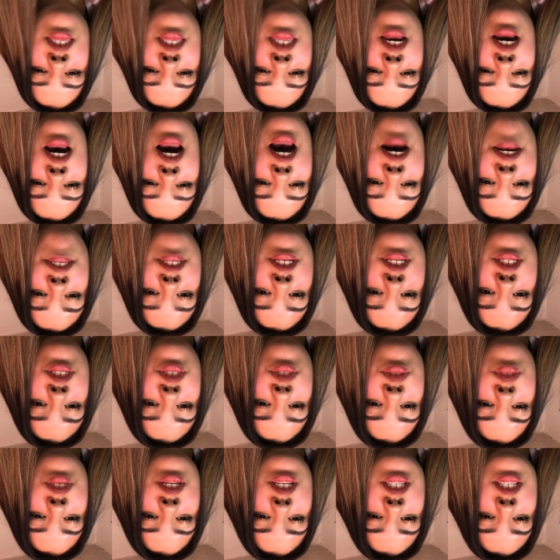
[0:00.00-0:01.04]
The average
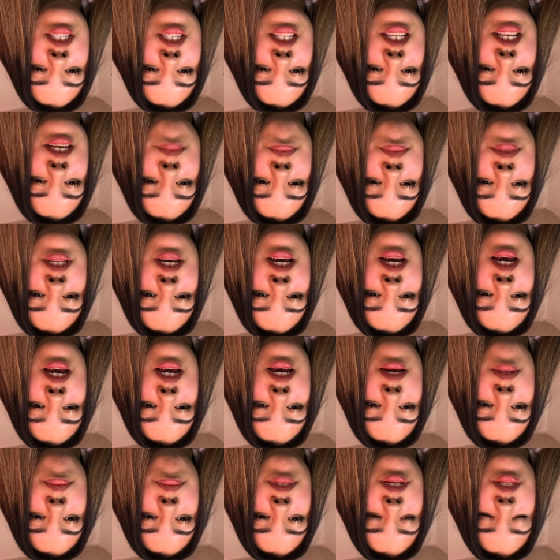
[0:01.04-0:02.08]
student sleeps
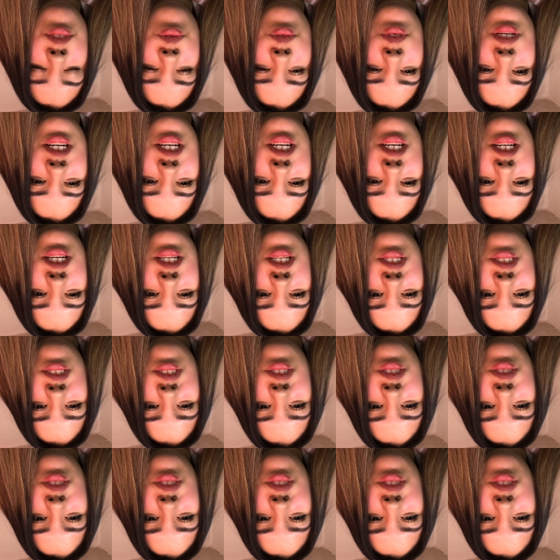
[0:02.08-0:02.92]
between